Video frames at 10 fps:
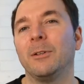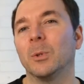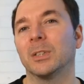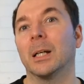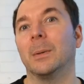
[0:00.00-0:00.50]
If you
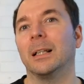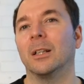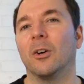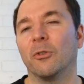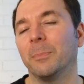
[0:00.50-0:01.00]
want to go a
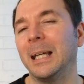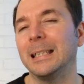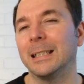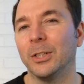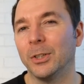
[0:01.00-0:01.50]
little
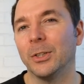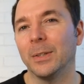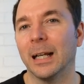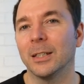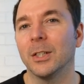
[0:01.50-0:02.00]
off-piece, then you can
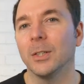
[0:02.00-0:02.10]
do that